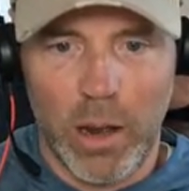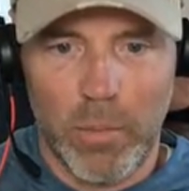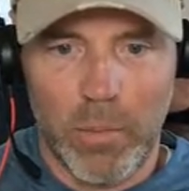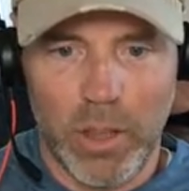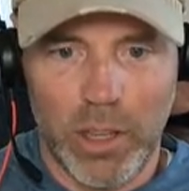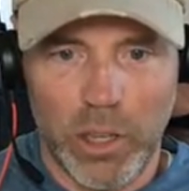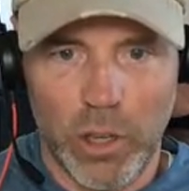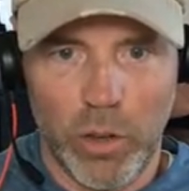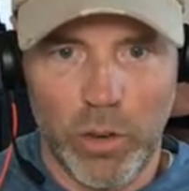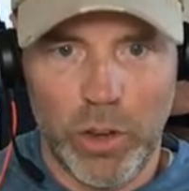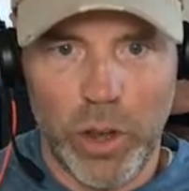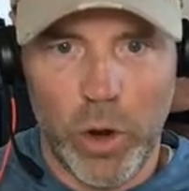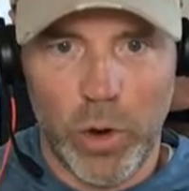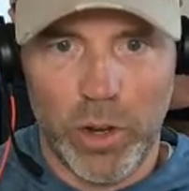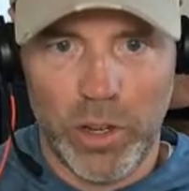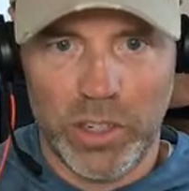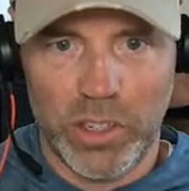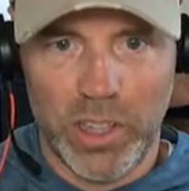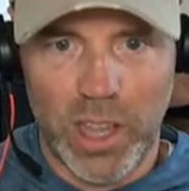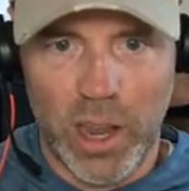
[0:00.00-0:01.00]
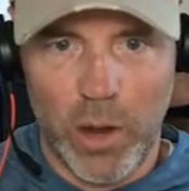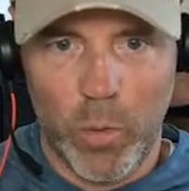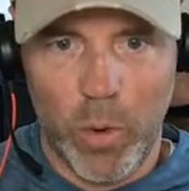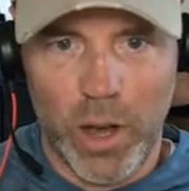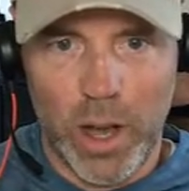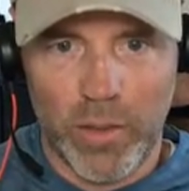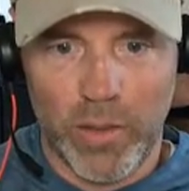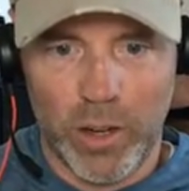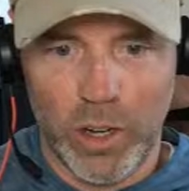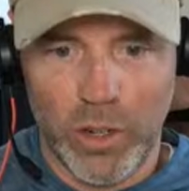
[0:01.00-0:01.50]
You'll notice that
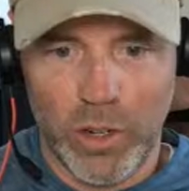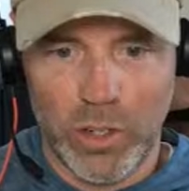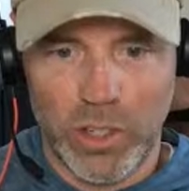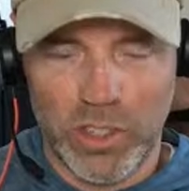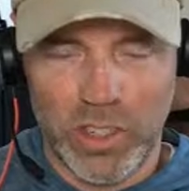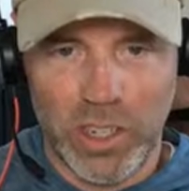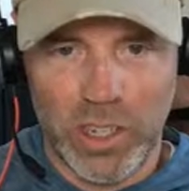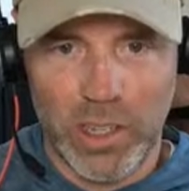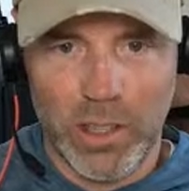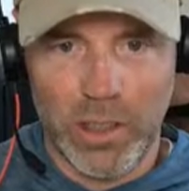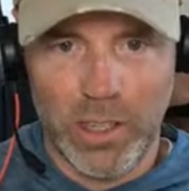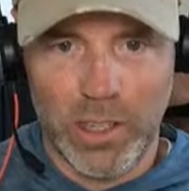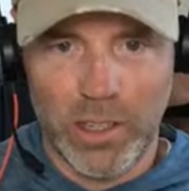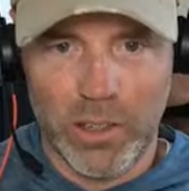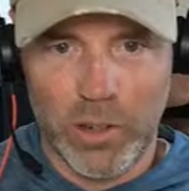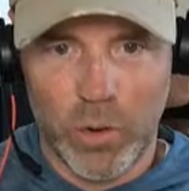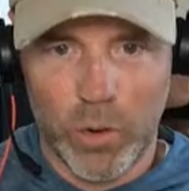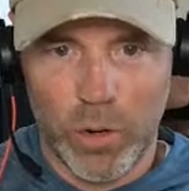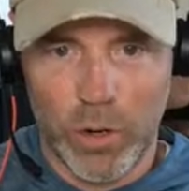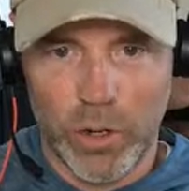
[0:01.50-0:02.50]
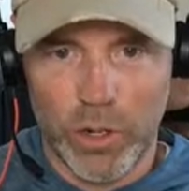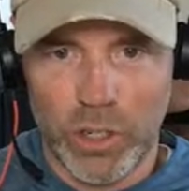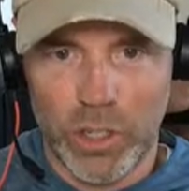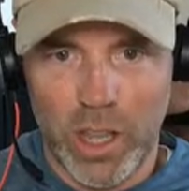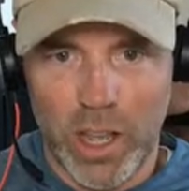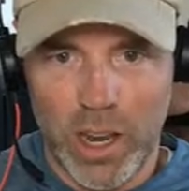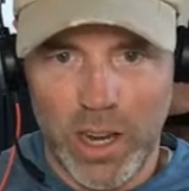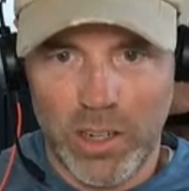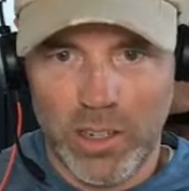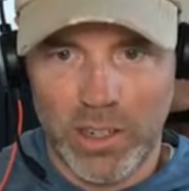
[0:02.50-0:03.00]
whenever you see these orange
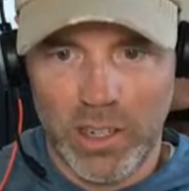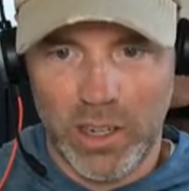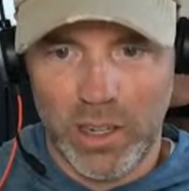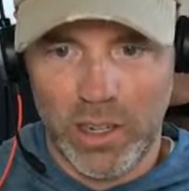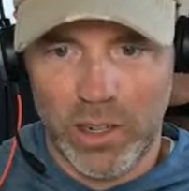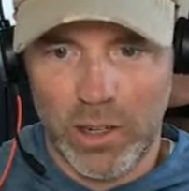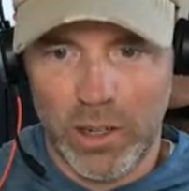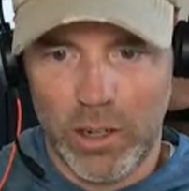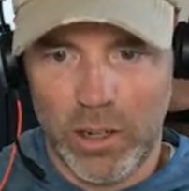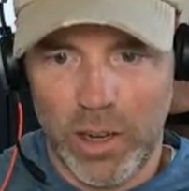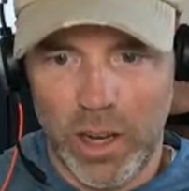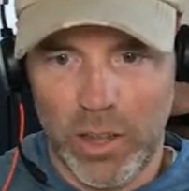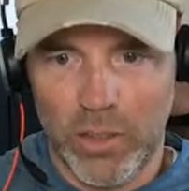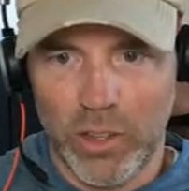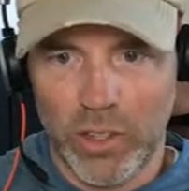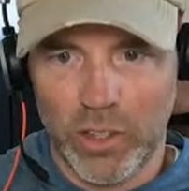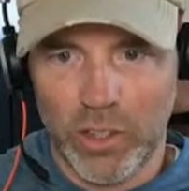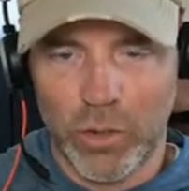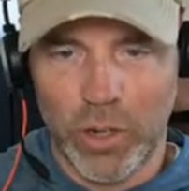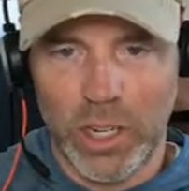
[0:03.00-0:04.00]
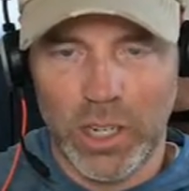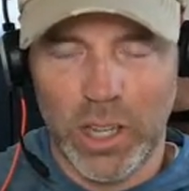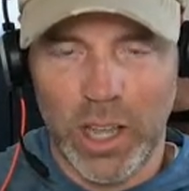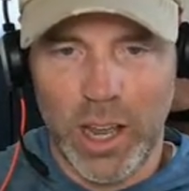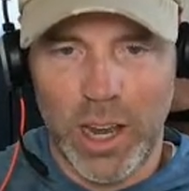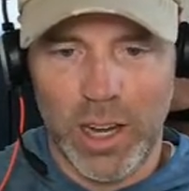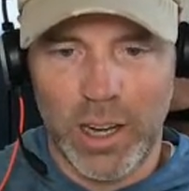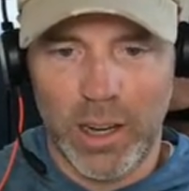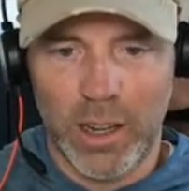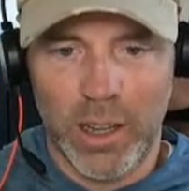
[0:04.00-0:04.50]
lines here and this green
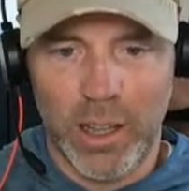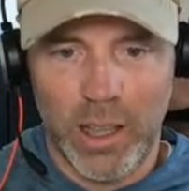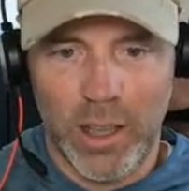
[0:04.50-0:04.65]
line,